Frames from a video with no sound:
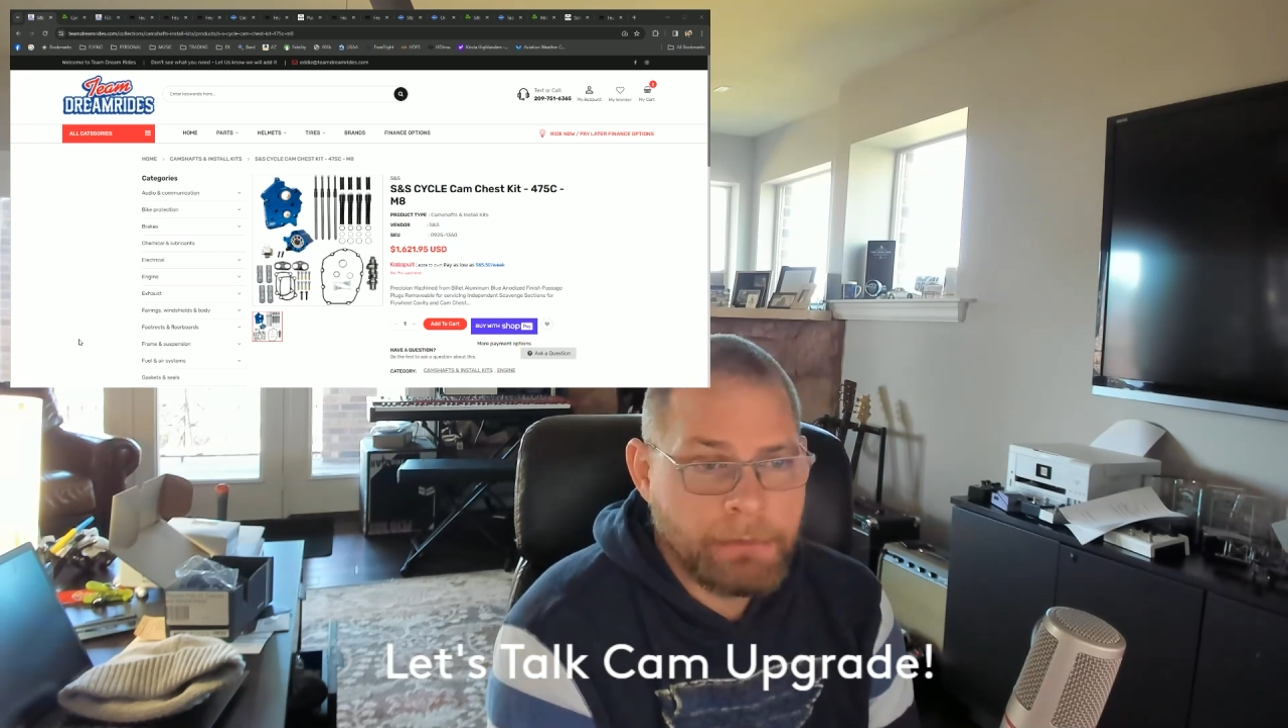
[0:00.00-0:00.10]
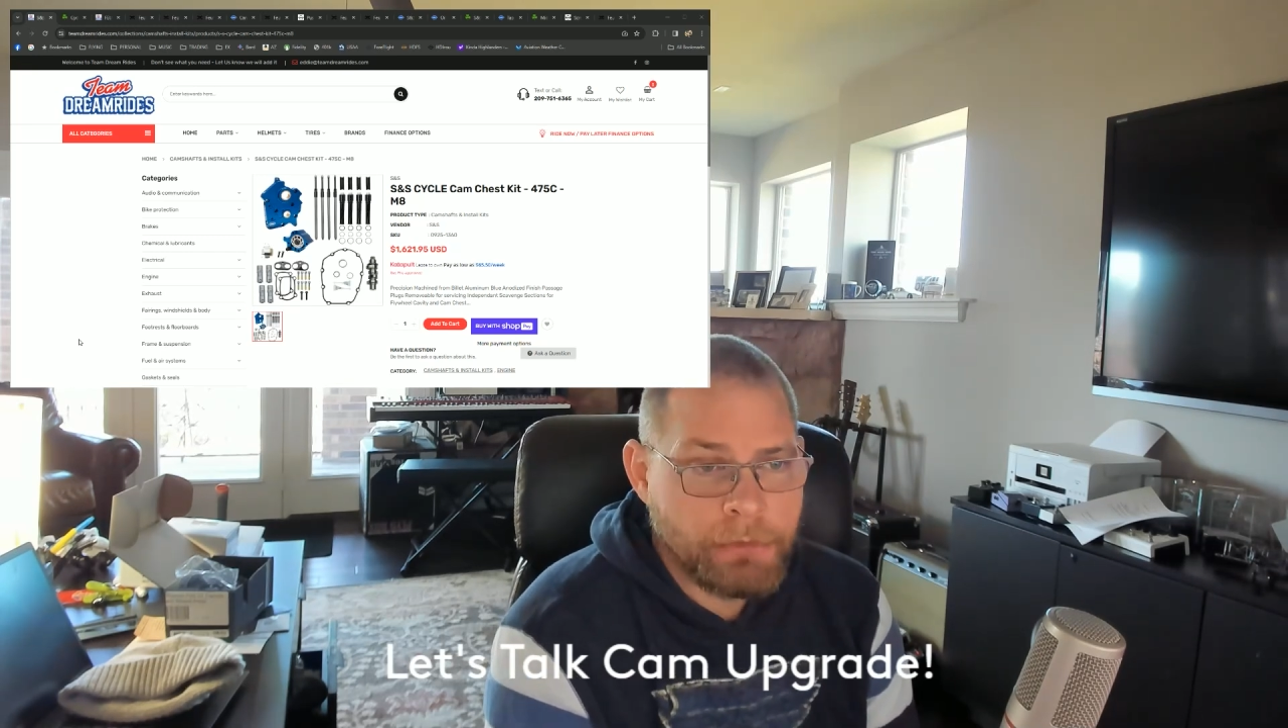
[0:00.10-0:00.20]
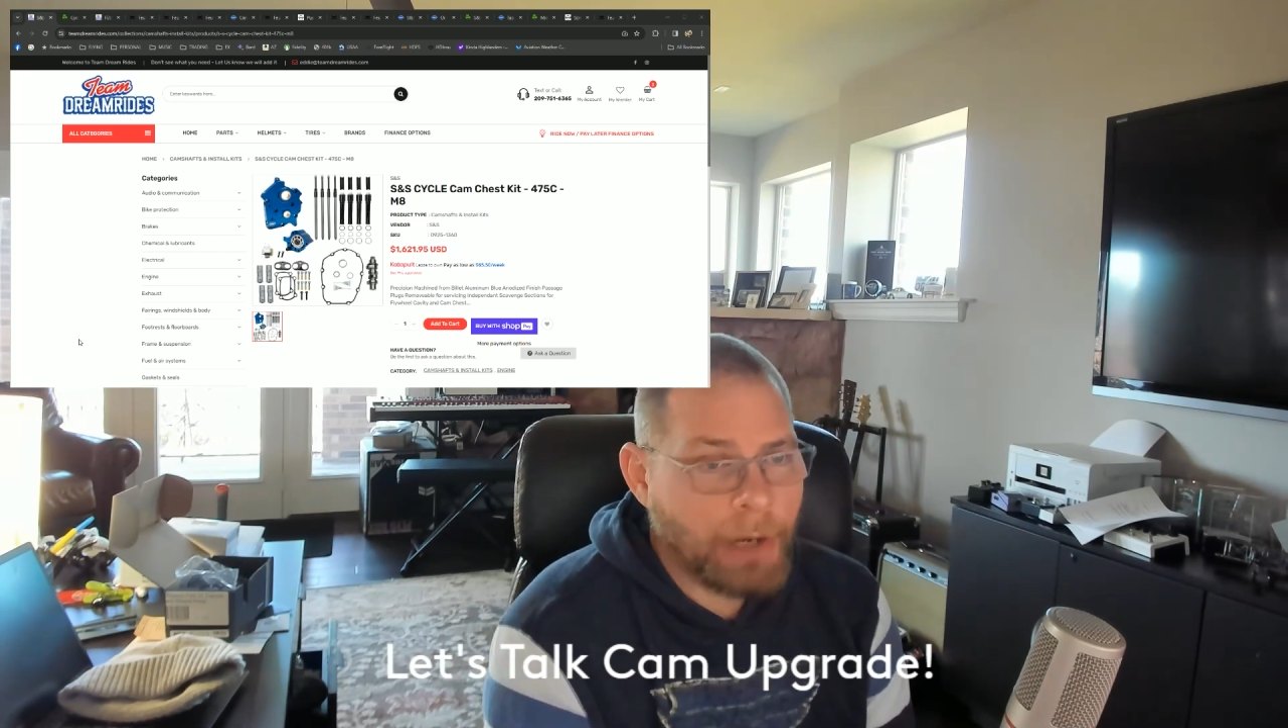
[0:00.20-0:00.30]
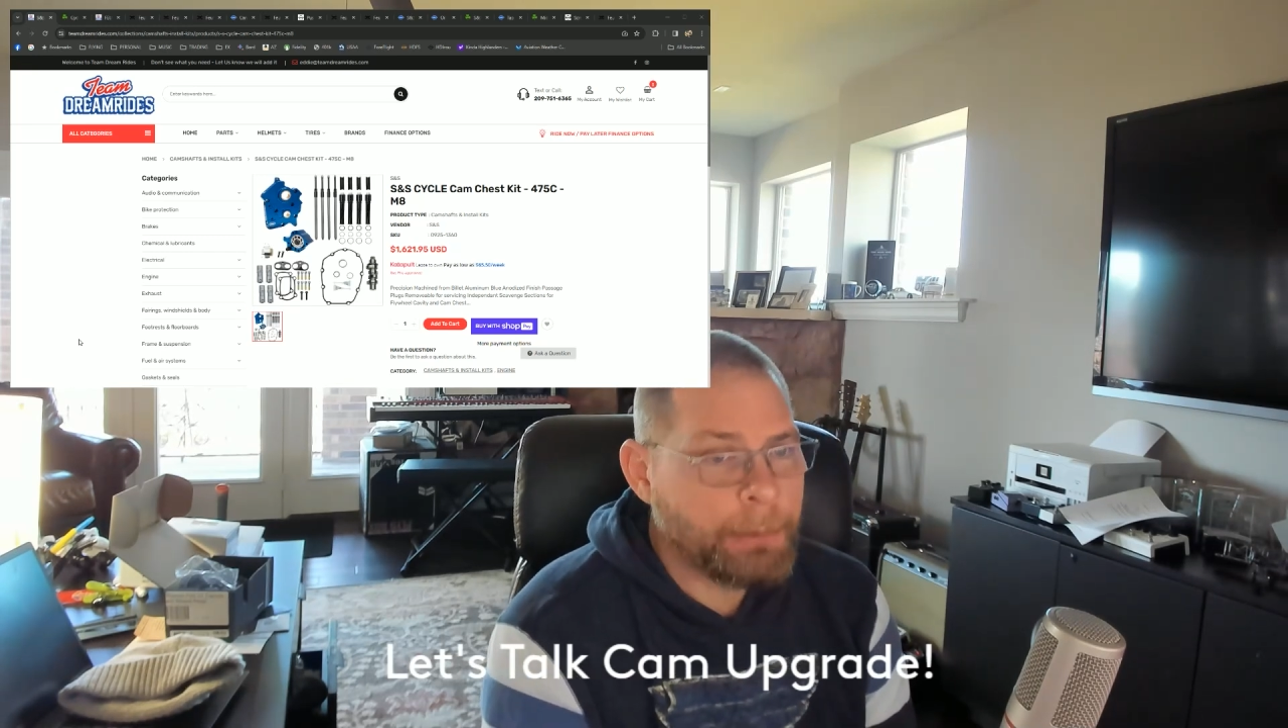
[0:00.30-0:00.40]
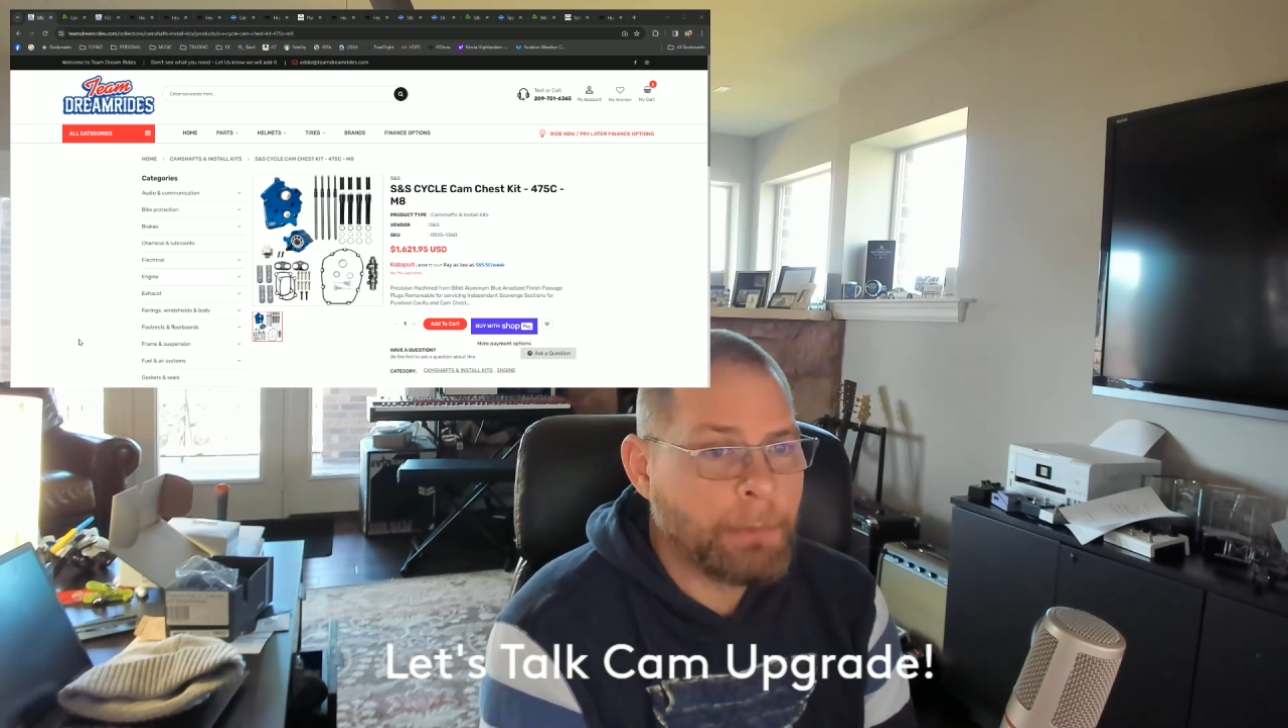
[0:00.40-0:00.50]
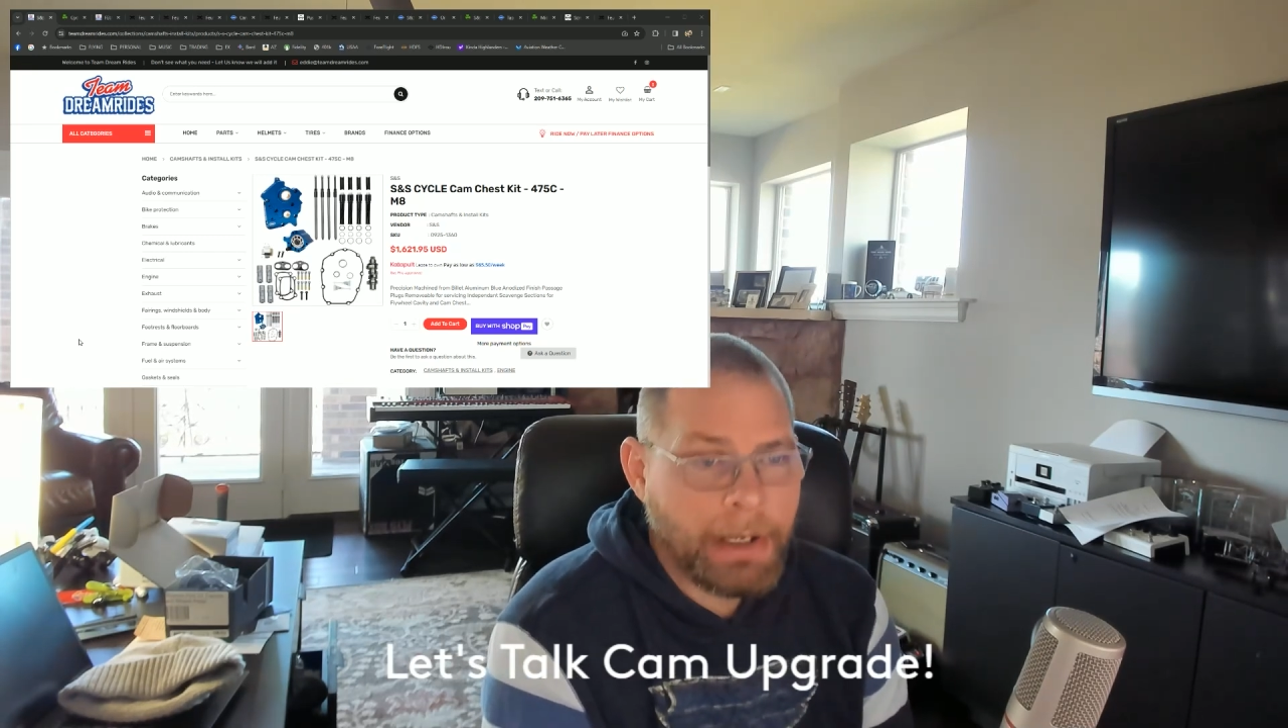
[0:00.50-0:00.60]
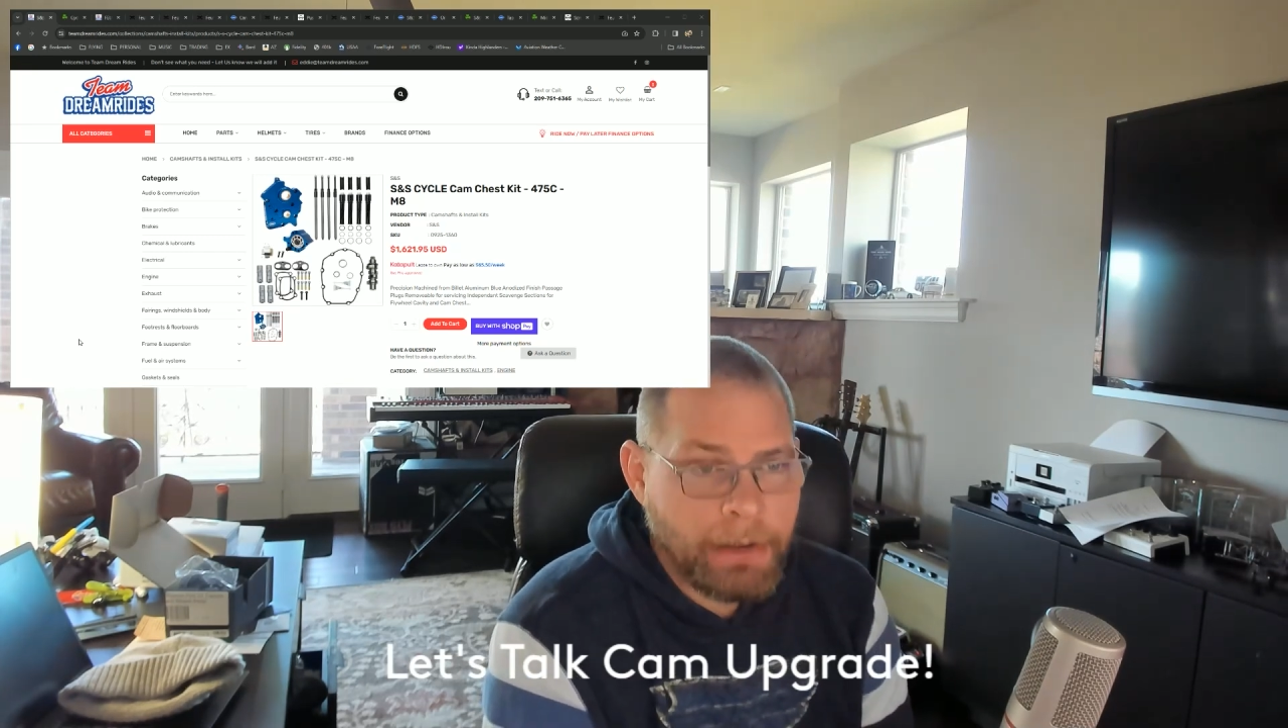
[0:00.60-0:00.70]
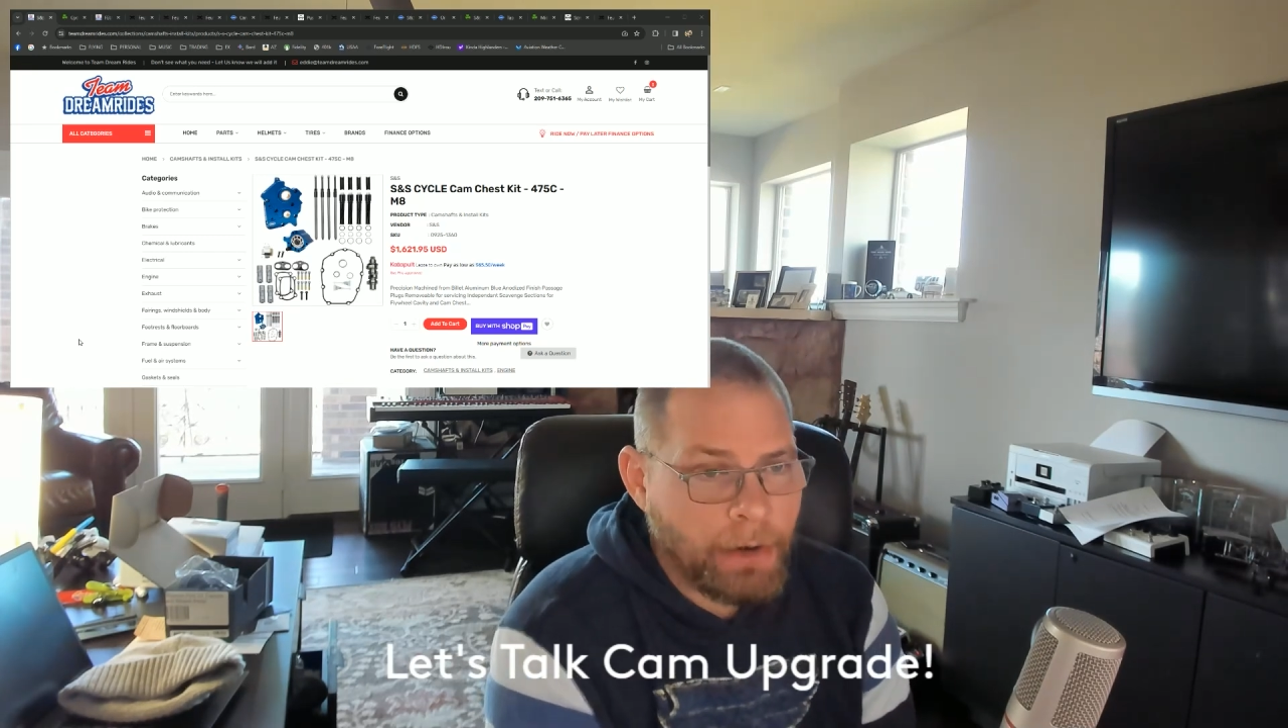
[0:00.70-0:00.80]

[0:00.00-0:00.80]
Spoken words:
drop your bike